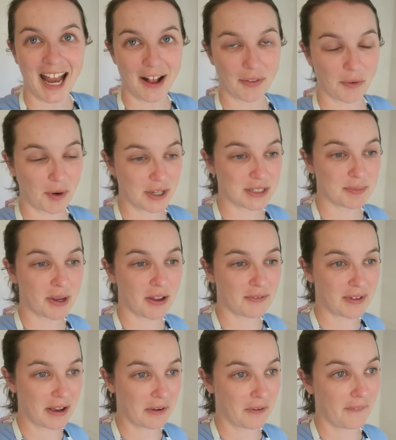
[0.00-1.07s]
And the recipe I
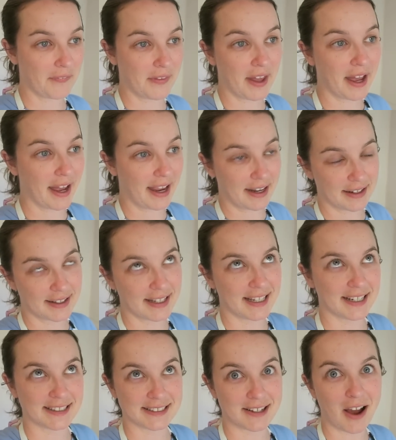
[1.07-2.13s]
found online
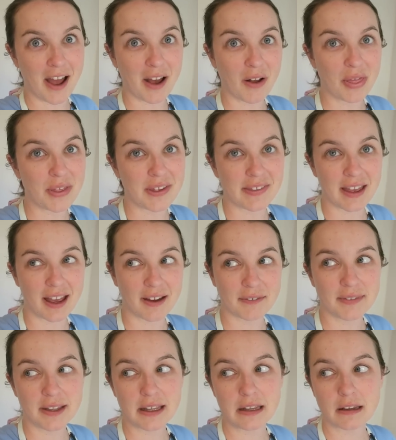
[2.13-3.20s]
is not healthy. They
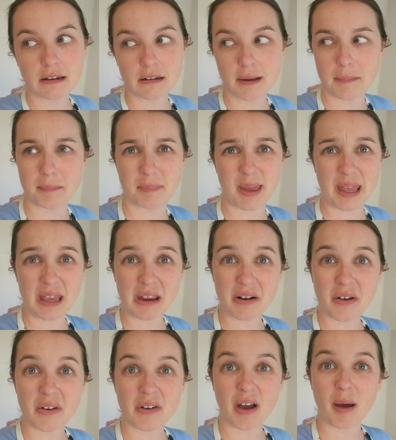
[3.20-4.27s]
have like bacon
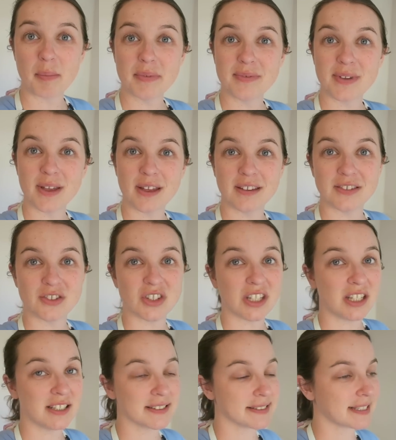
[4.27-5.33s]
on top of it and
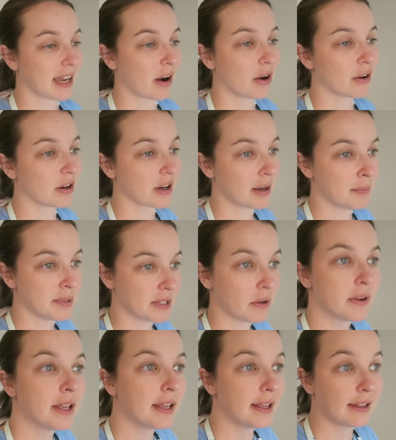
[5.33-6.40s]
cheese and sour cream,
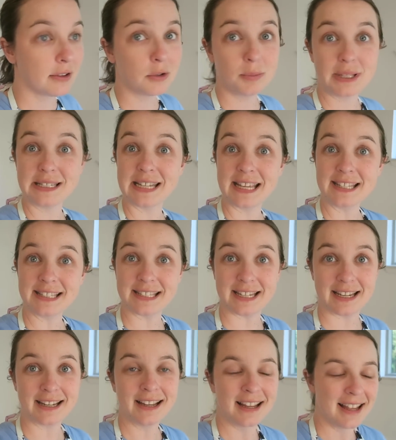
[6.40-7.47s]
so it'll be
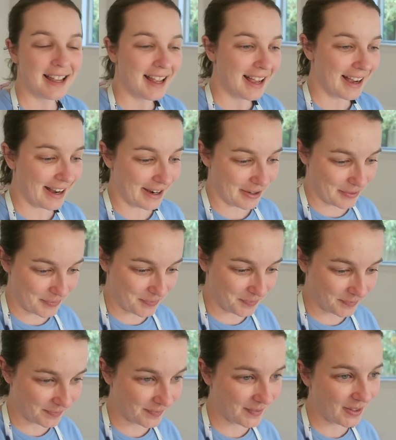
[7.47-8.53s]
tasty.
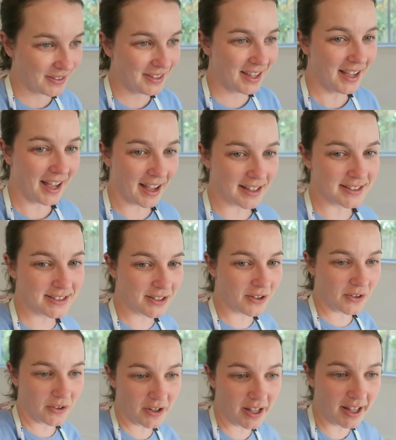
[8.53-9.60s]
Yeah,
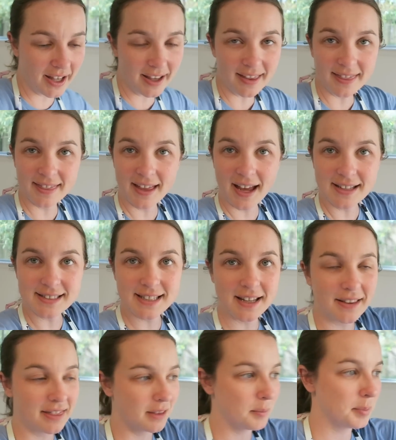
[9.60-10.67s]
so that's
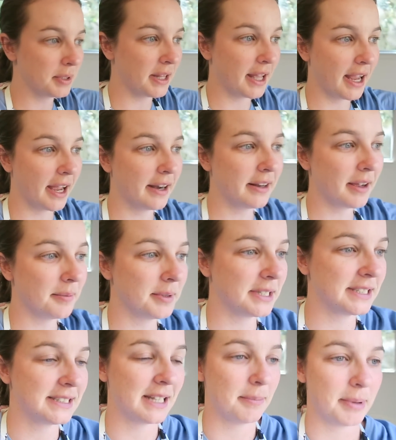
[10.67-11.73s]
the plan. I'm
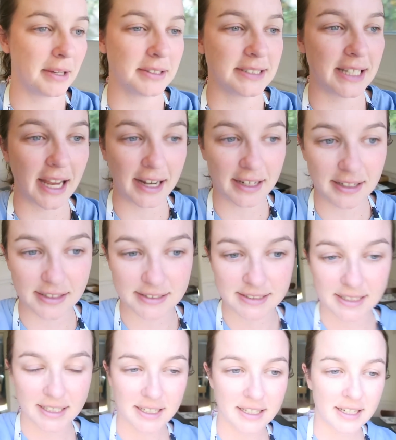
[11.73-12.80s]
gonna step outside. It is
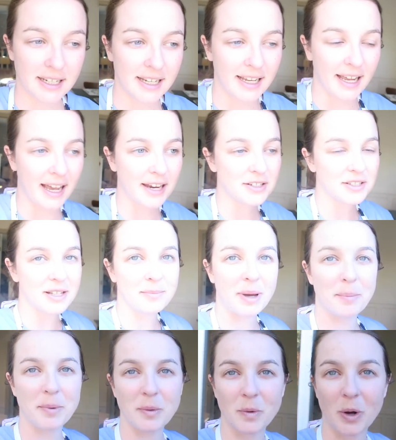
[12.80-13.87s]
actually,
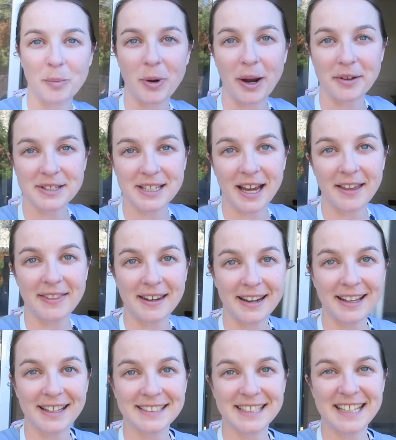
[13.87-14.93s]
might be warmer outside than
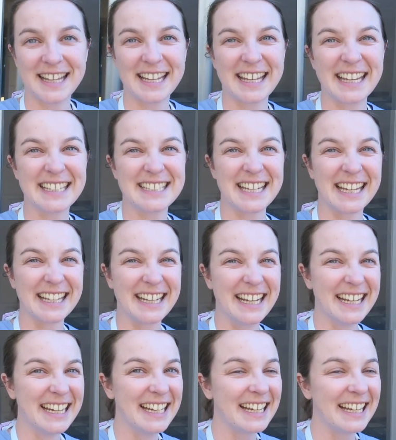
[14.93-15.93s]
it is in the kitchen.